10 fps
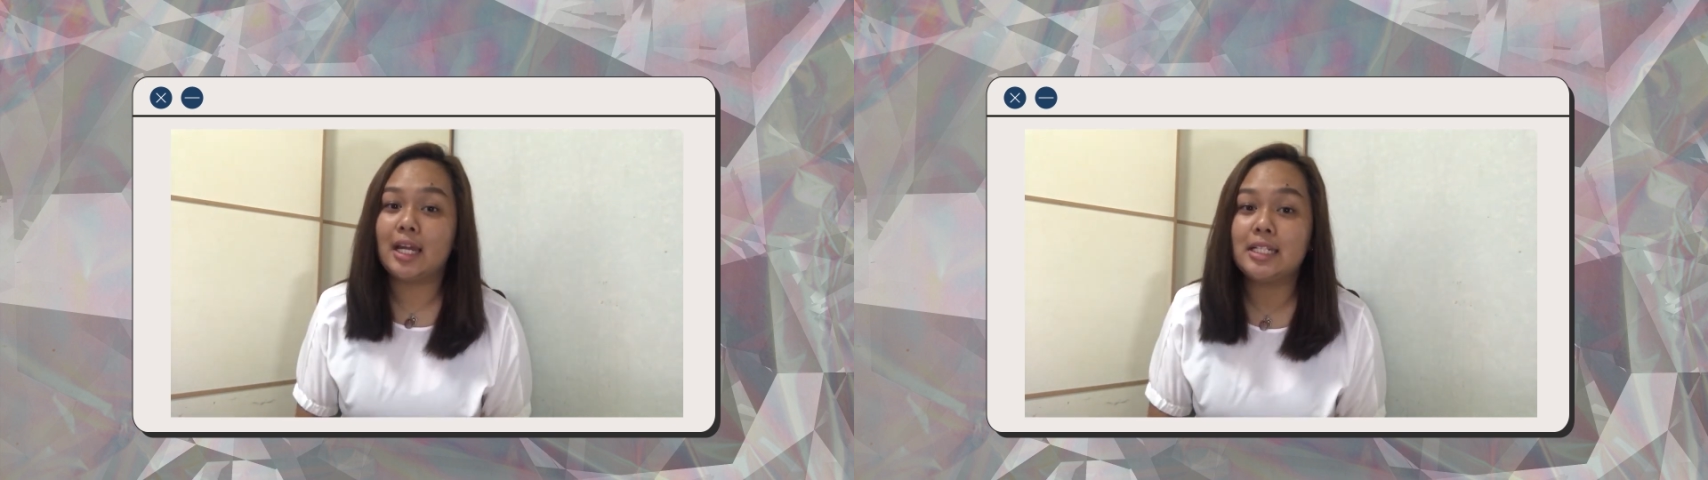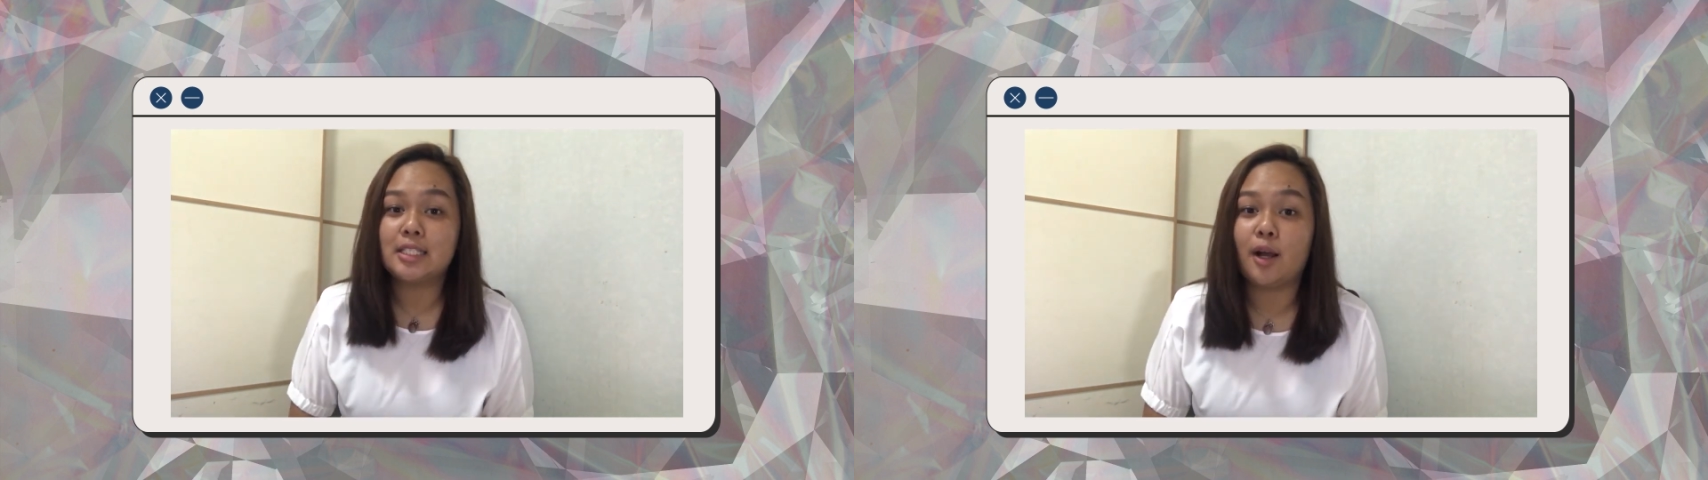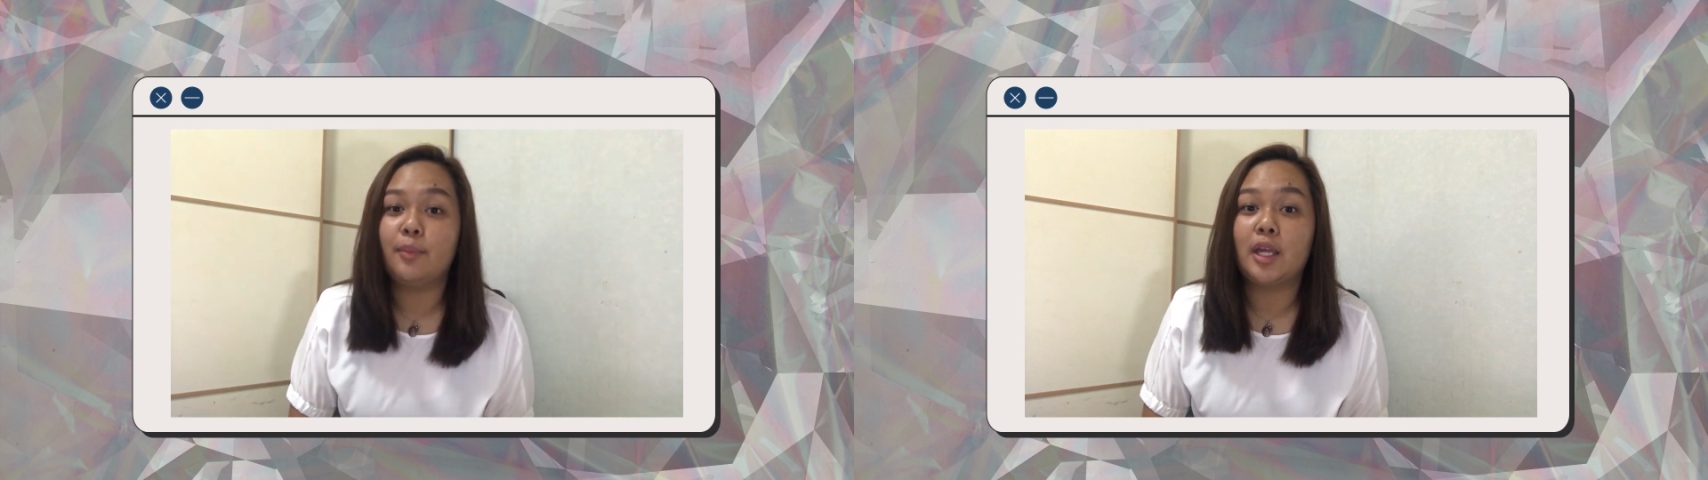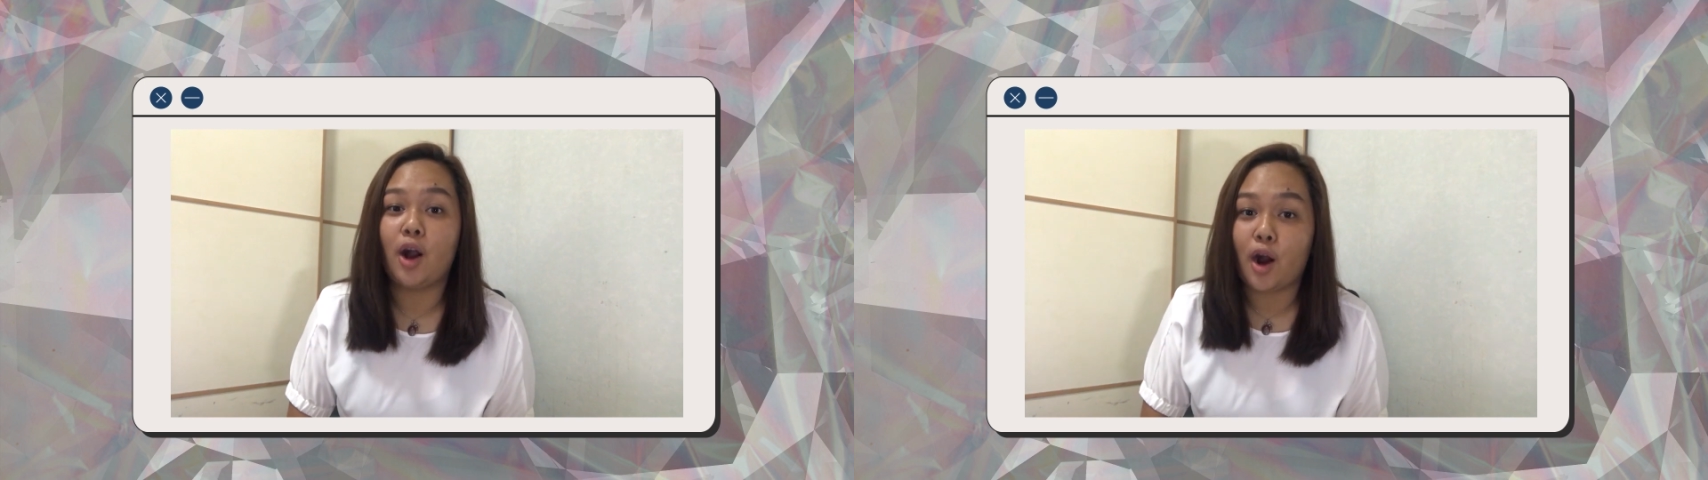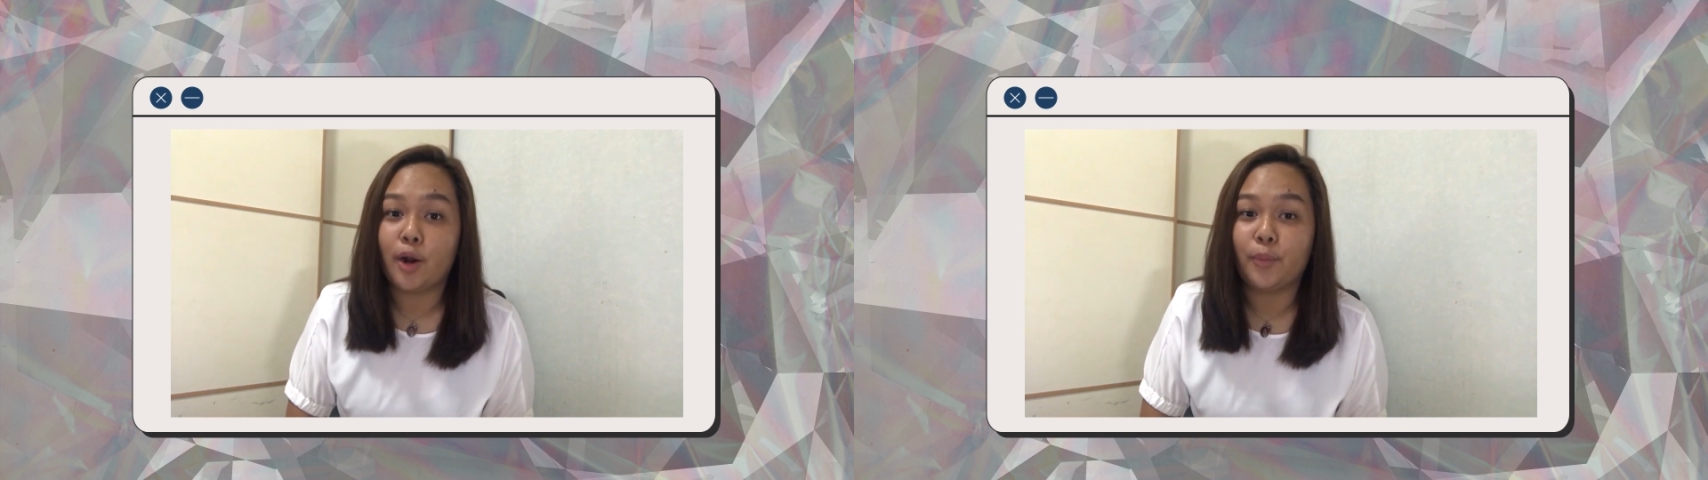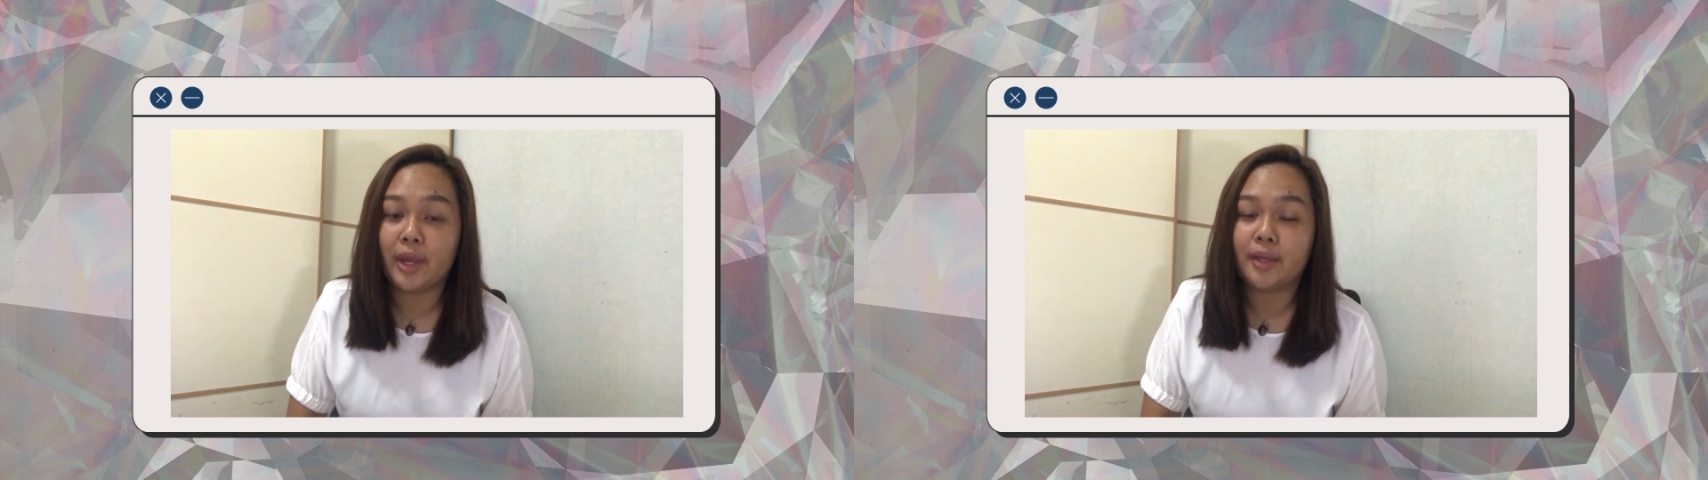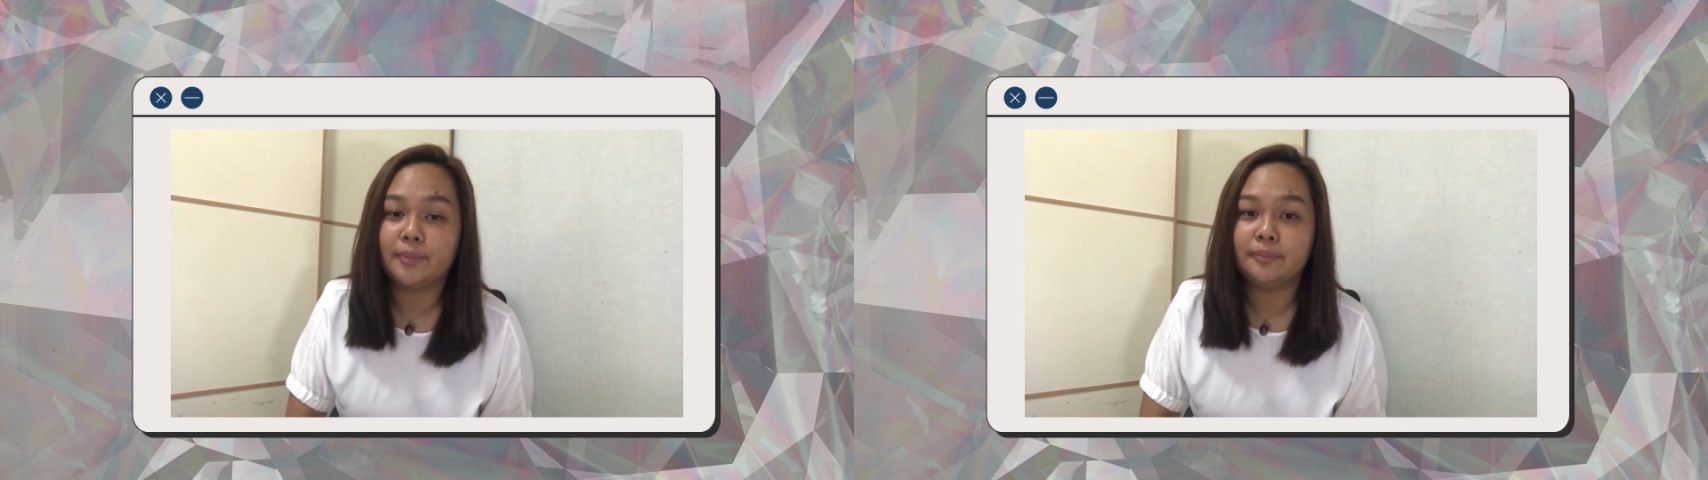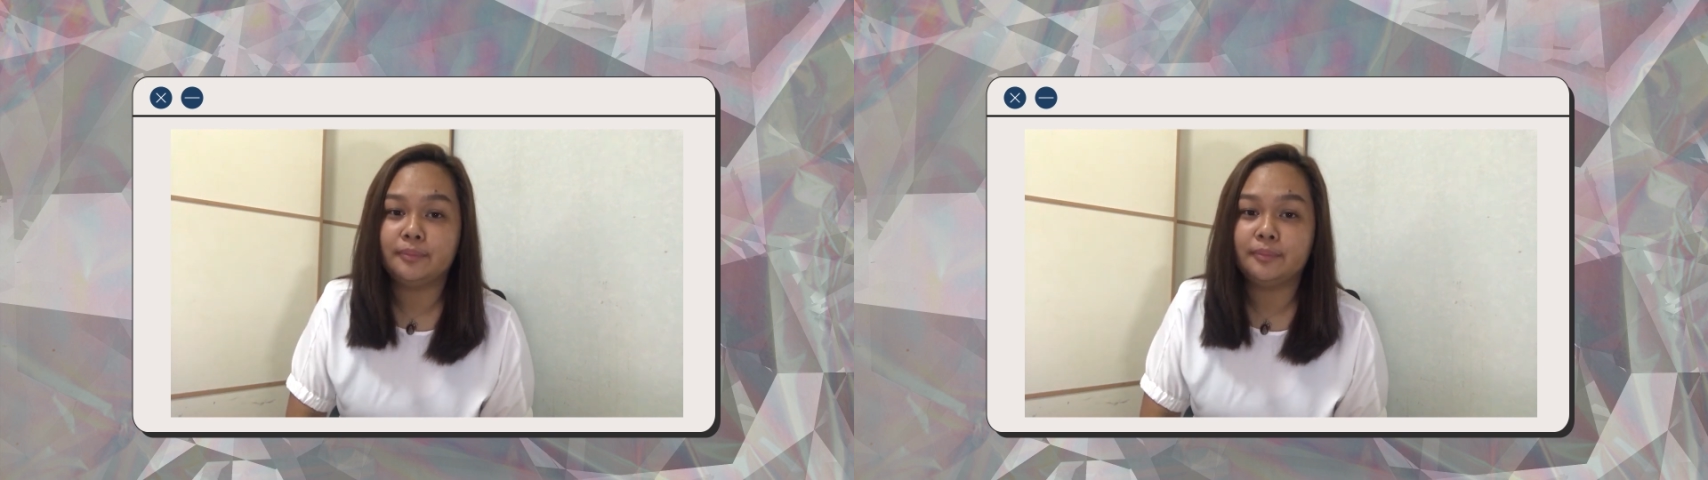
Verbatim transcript: that is coming our way.